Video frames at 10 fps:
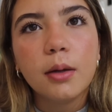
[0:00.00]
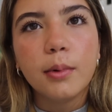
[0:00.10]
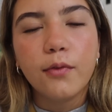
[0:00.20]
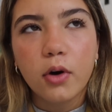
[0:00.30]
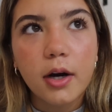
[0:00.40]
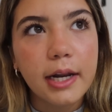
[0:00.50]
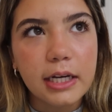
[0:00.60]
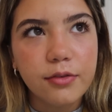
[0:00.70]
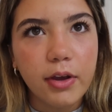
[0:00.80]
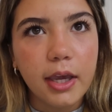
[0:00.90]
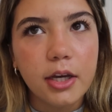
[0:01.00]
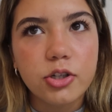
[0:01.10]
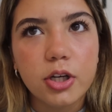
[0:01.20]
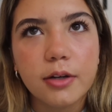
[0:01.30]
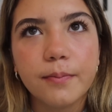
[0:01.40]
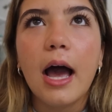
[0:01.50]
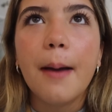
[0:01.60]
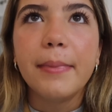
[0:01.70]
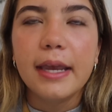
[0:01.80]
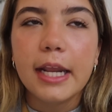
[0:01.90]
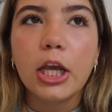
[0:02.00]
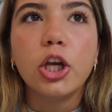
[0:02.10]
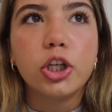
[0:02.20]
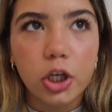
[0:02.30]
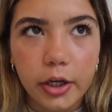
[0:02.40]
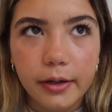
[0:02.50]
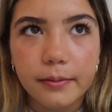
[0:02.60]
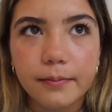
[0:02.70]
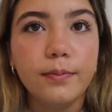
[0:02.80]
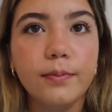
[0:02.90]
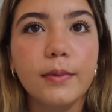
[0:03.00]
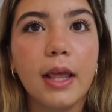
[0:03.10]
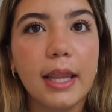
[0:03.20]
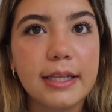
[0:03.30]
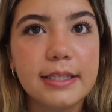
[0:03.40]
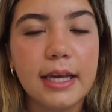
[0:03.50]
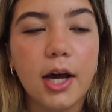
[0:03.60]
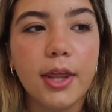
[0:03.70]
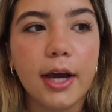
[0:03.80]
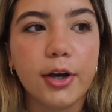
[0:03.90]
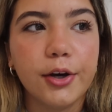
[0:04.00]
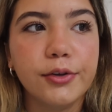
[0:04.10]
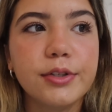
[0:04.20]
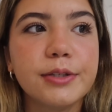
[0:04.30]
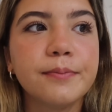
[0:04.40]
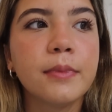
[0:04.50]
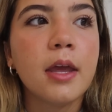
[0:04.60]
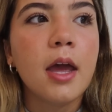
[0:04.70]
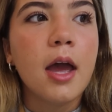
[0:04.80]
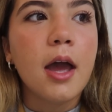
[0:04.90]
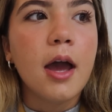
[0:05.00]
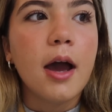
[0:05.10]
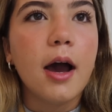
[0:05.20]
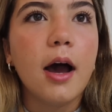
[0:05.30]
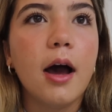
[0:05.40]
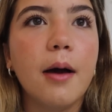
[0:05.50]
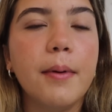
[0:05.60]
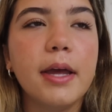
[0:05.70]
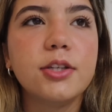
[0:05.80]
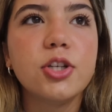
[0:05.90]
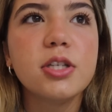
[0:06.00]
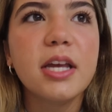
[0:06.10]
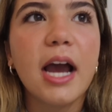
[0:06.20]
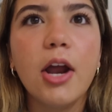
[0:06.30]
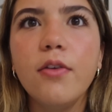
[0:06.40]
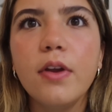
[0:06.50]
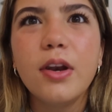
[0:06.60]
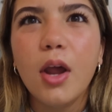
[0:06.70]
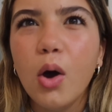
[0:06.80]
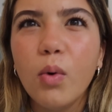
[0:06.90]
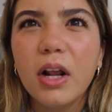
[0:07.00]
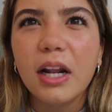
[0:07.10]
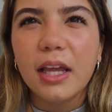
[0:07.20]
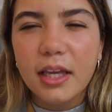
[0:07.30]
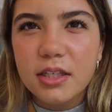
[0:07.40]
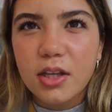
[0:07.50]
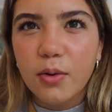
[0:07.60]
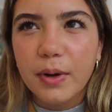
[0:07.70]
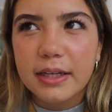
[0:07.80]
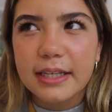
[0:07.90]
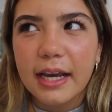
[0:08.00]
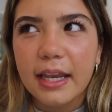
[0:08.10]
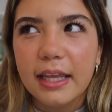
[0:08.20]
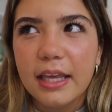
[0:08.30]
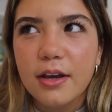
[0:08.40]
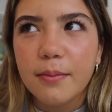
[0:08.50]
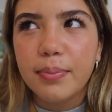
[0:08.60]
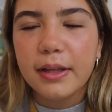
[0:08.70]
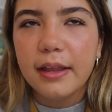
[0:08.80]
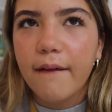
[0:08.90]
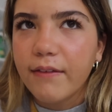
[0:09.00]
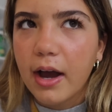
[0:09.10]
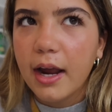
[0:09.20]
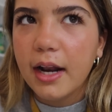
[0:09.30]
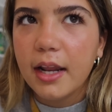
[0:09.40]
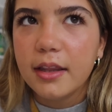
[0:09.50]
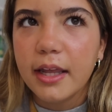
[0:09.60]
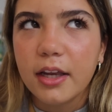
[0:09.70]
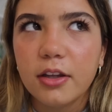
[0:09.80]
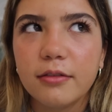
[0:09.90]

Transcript: before our next vacation, I'm eating good. Let's see how that goes. It's just like, I don't even know what it is though, because I can eat completely fine and like,